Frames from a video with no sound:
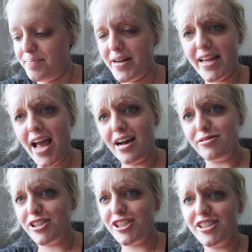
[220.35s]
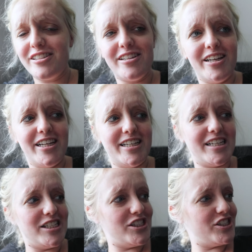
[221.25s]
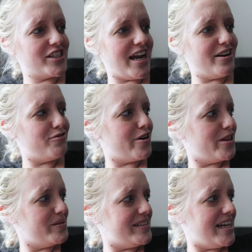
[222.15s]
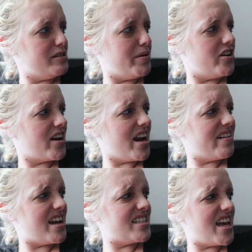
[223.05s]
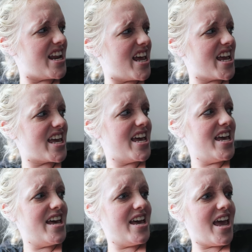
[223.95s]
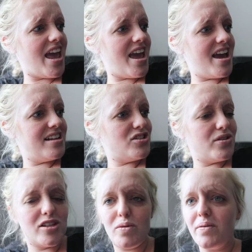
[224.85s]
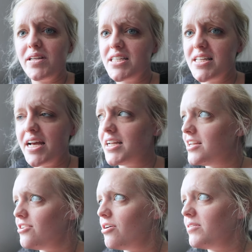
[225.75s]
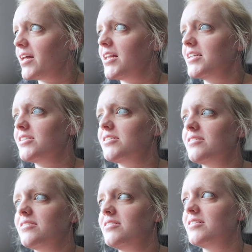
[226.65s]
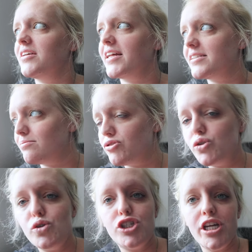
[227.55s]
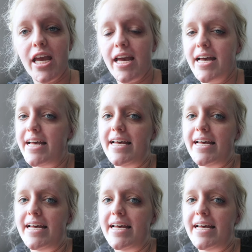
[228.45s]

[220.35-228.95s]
but yeah, it was just, it's just kind of one of those days. Peter kind of has a headache. And so that's why we decided, you know, like let's get some sushi,